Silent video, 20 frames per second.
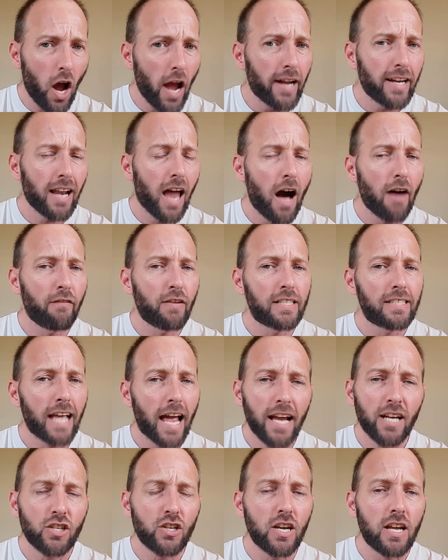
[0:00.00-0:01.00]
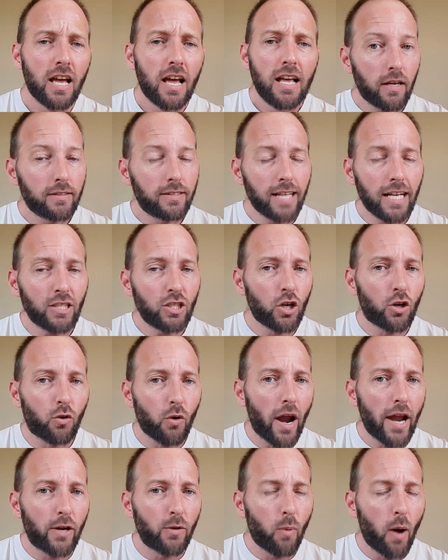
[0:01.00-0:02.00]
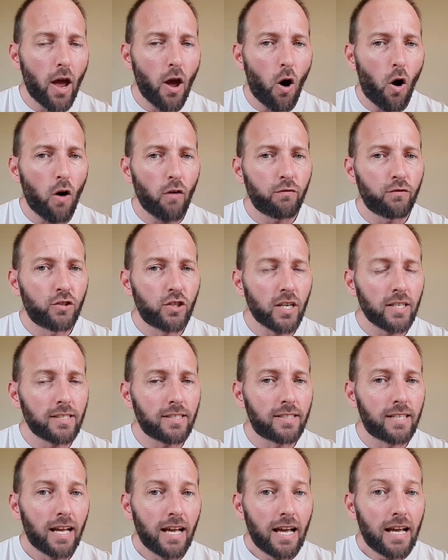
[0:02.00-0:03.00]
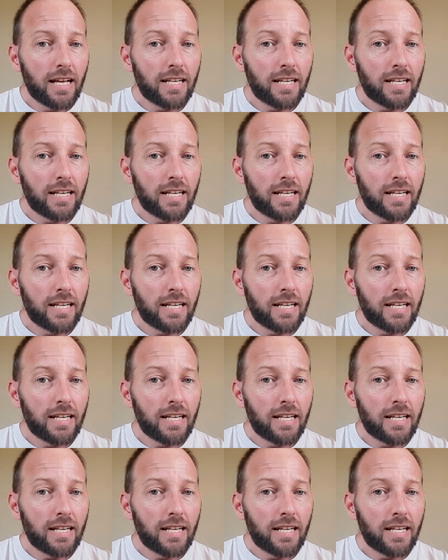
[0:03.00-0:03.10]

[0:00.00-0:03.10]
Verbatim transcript: Going live is actually such a great way of just